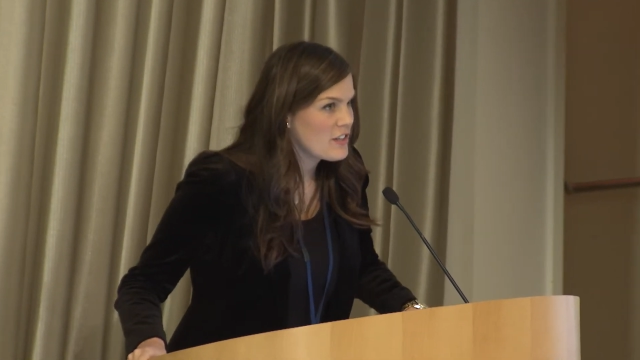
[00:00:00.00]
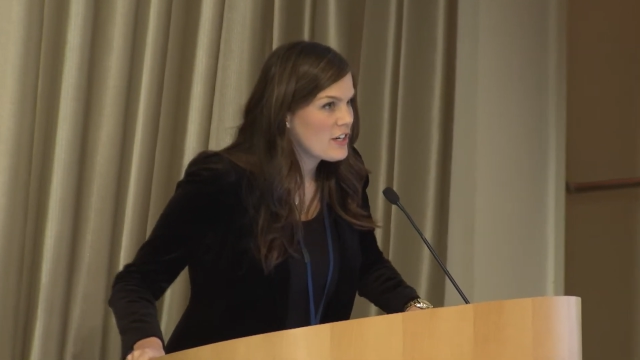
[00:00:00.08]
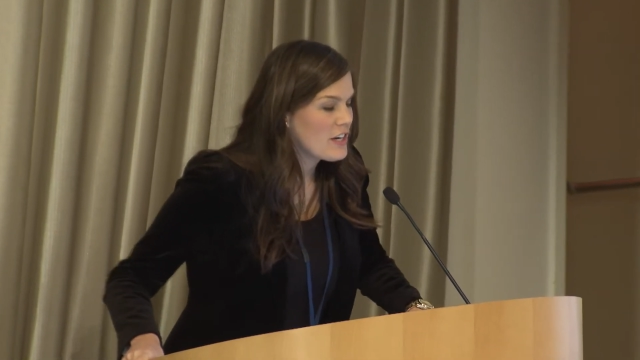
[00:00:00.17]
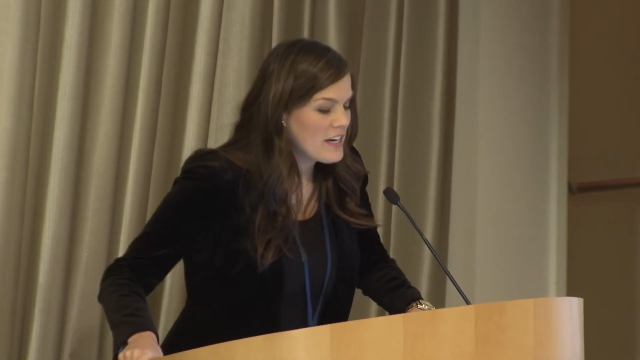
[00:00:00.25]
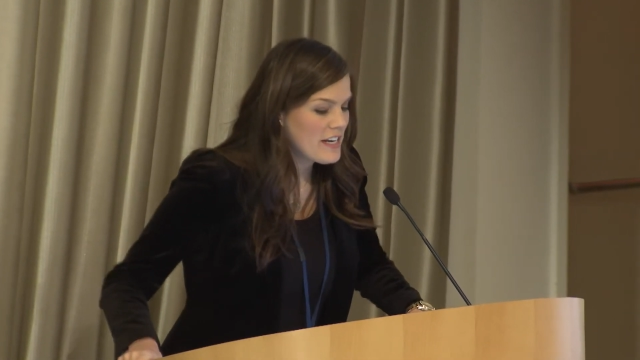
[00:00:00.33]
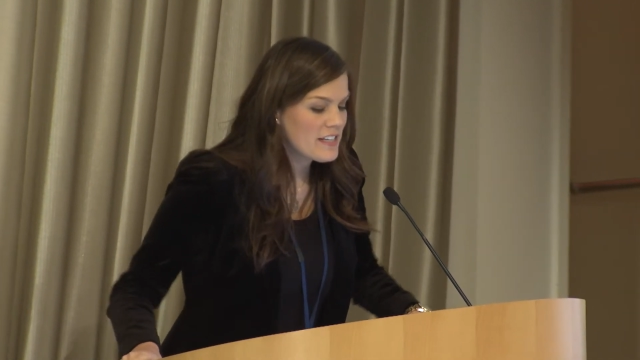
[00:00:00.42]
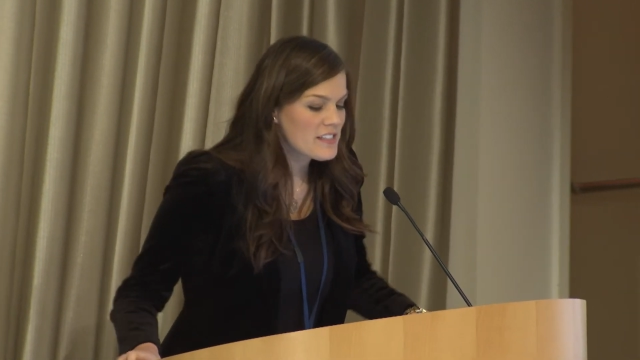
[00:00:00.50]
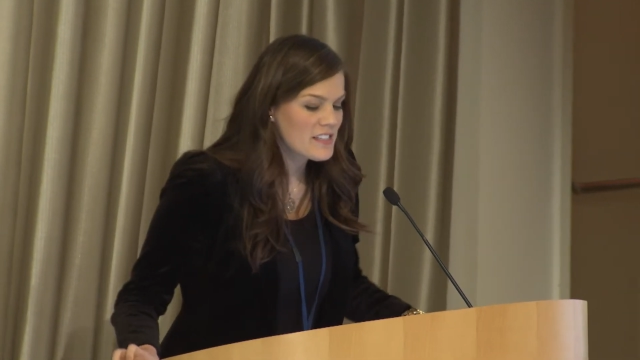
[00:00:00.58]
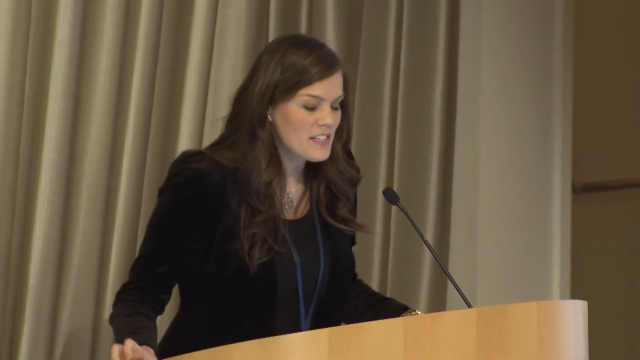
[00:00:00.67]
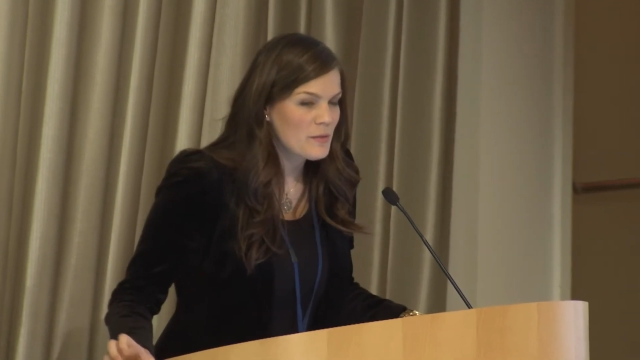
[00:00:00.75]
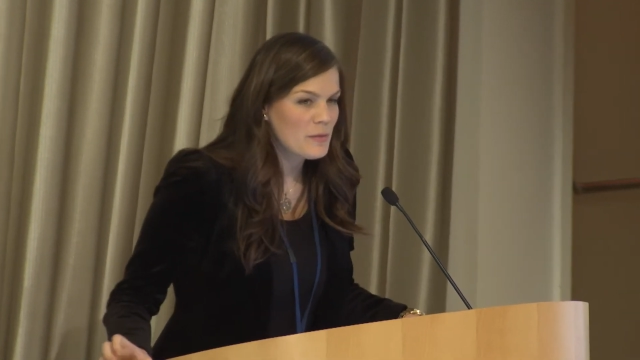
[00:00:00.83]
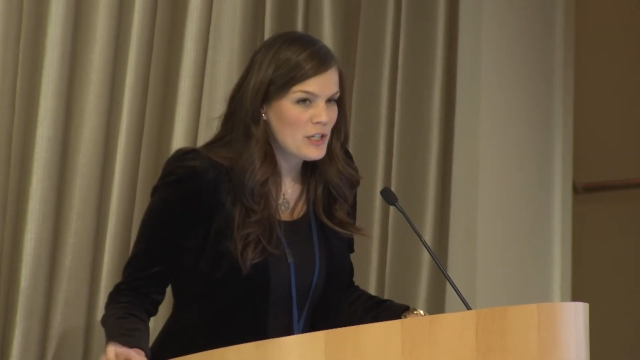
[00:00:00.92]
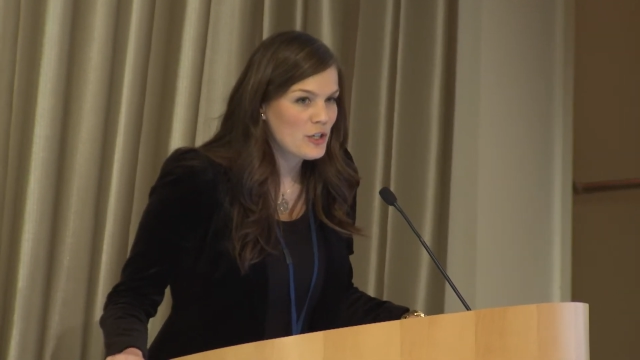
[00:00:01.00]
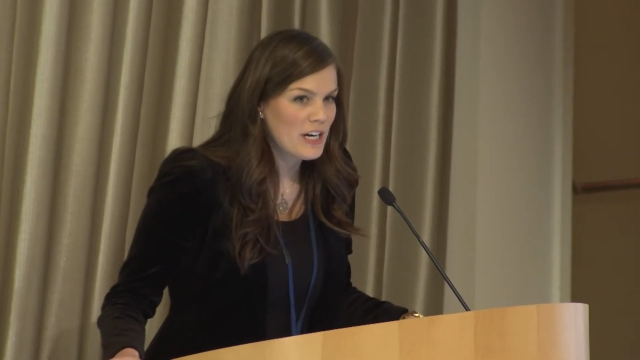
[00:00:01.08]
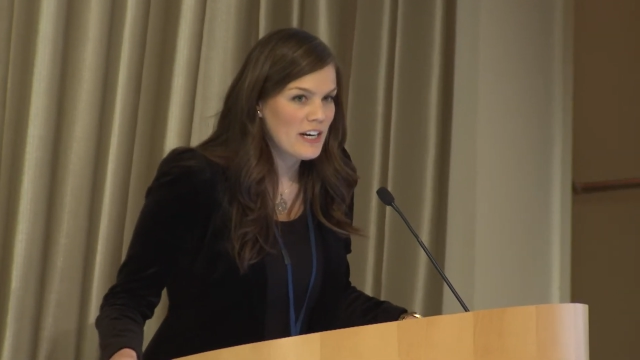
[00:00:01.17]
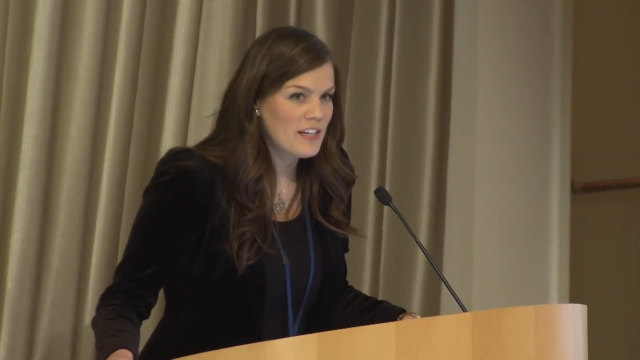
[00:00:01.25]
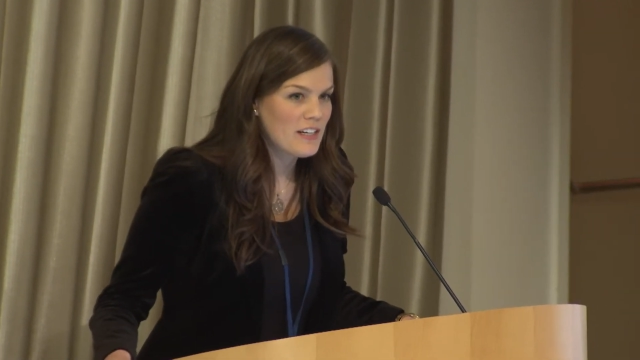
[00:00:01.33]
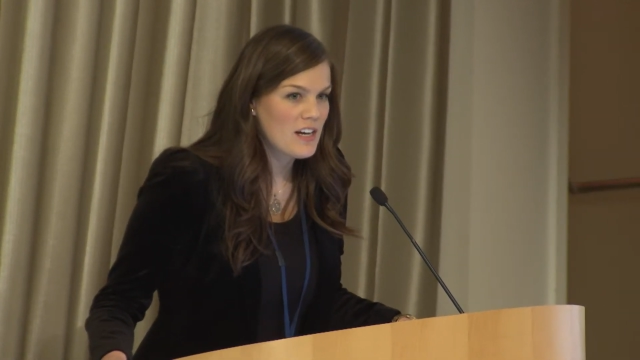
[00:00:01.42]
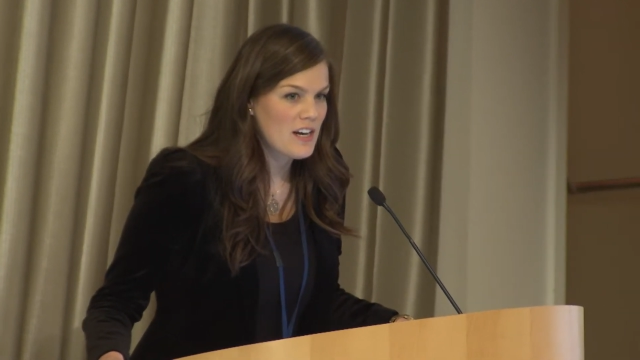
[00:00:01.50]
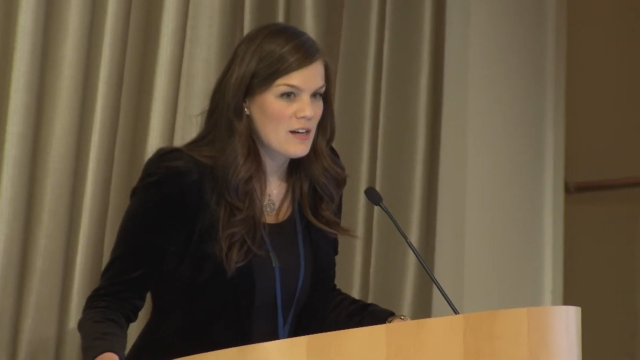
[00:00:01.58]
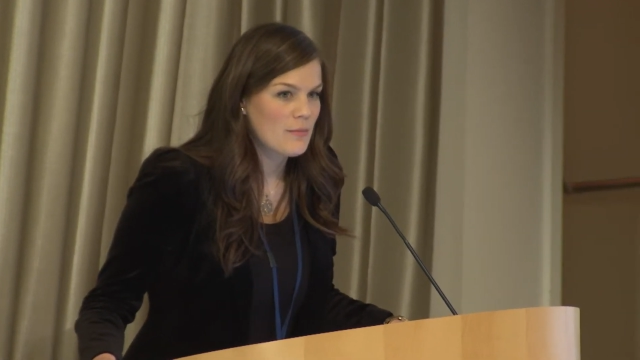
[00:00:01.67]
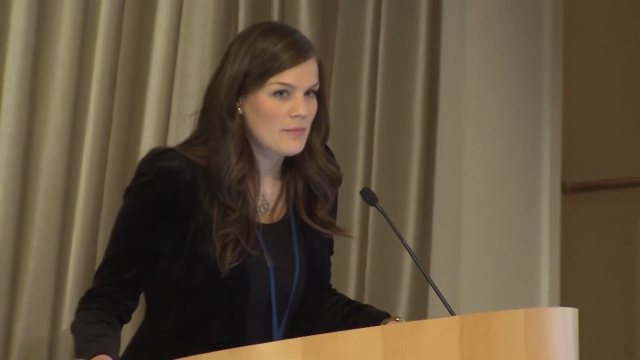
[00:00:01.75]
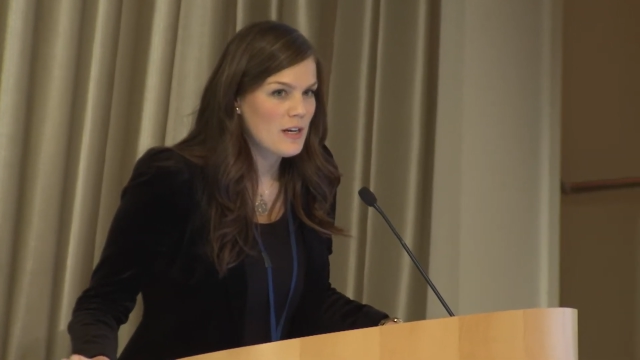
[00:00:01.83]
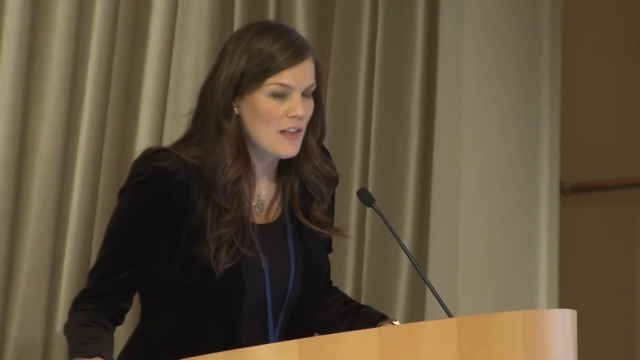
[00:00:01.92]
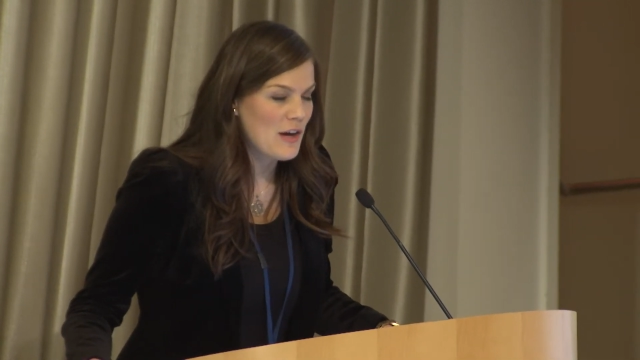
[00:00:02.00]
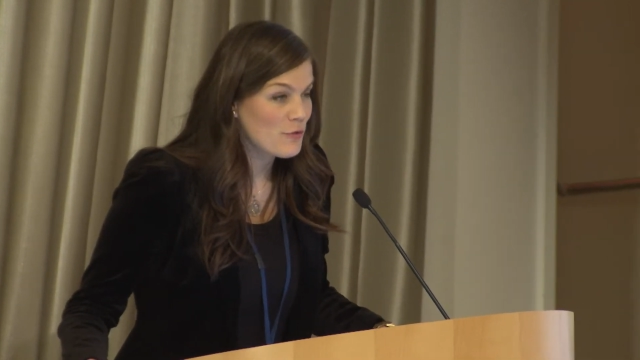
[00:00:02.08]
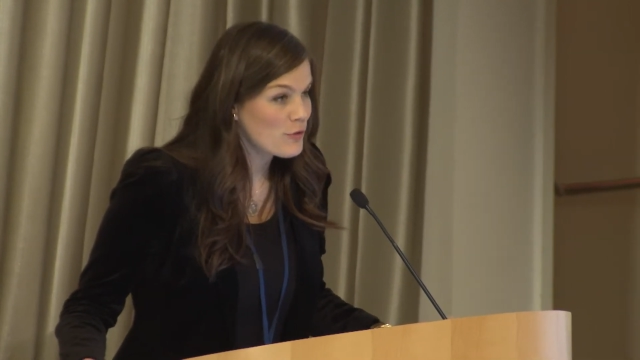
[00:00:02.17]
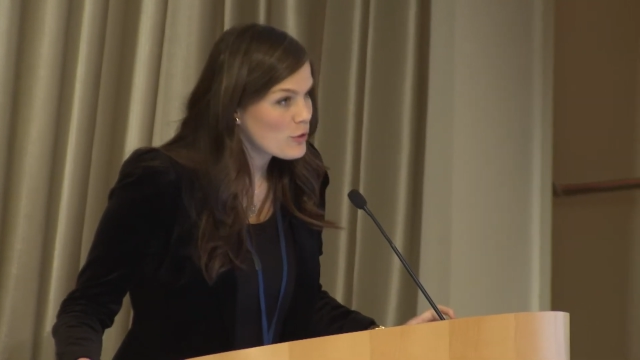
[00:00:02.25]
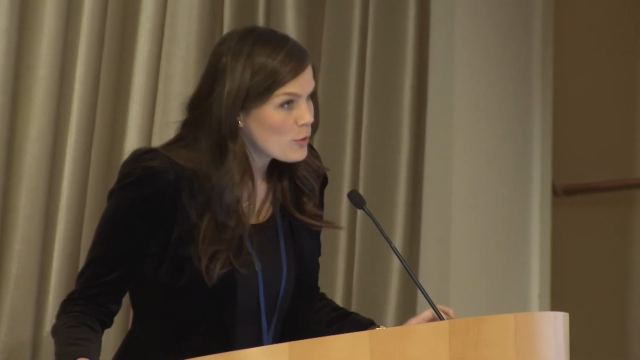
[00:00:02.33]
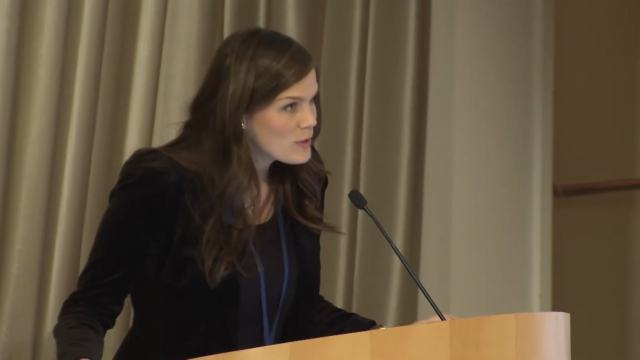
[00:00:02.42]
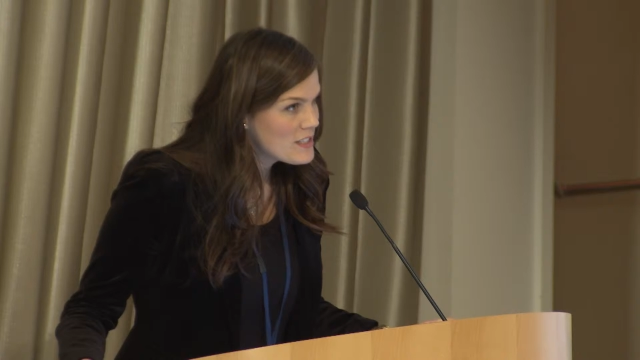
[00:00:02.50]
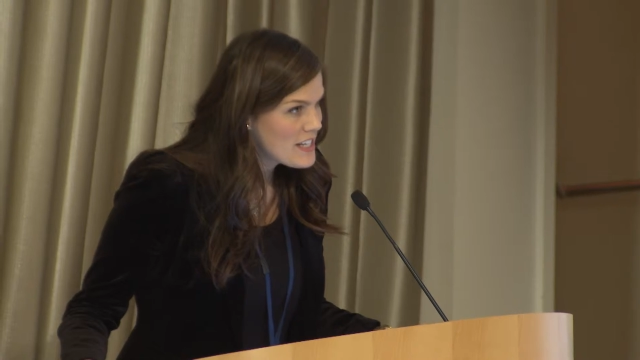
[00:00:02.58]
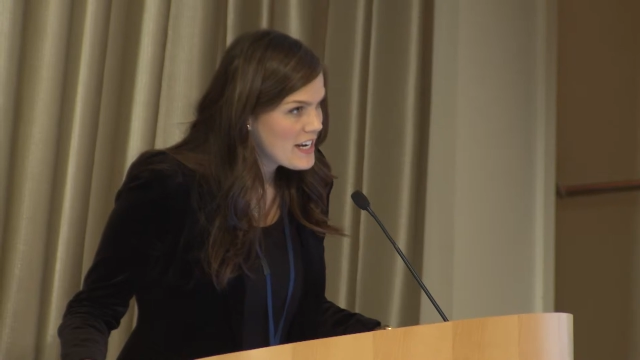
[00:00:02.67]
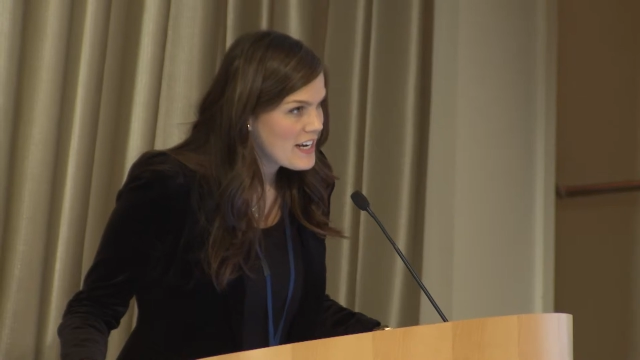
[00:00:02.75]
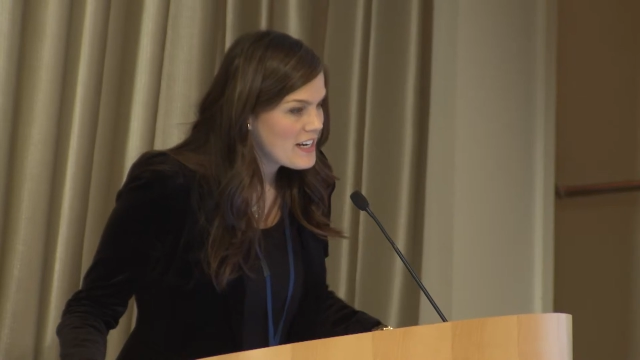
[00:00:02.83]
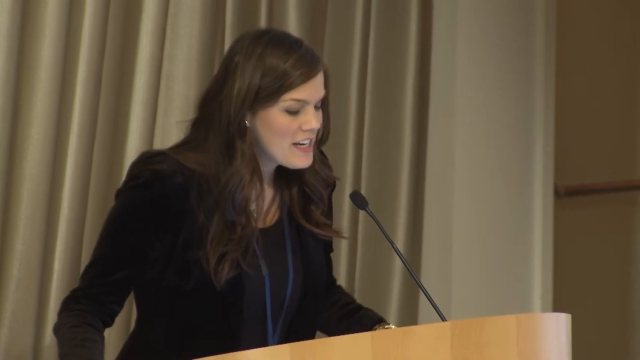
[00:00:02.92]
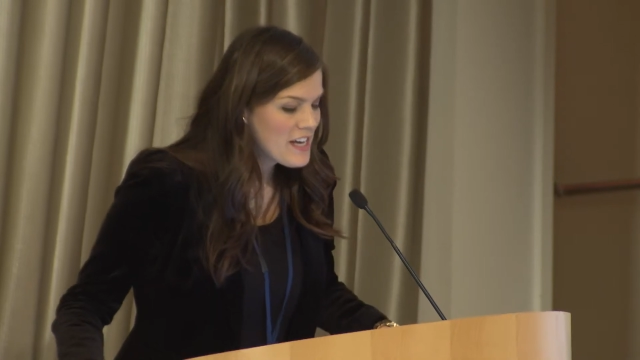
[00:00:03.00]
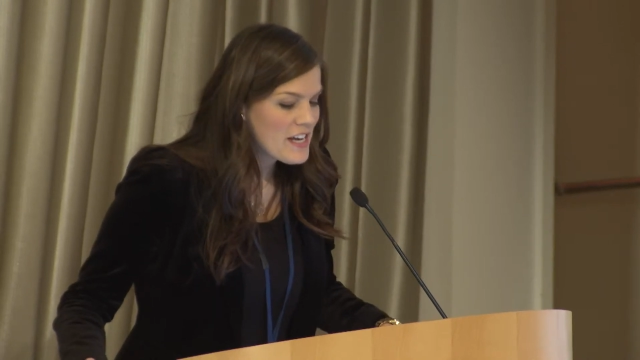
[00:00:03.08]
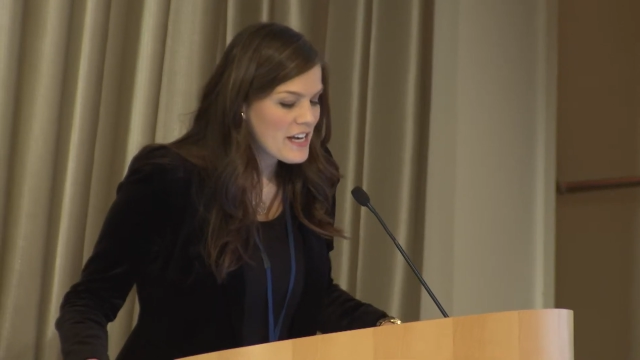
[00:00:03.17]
there is CME credit allowed for the whole day.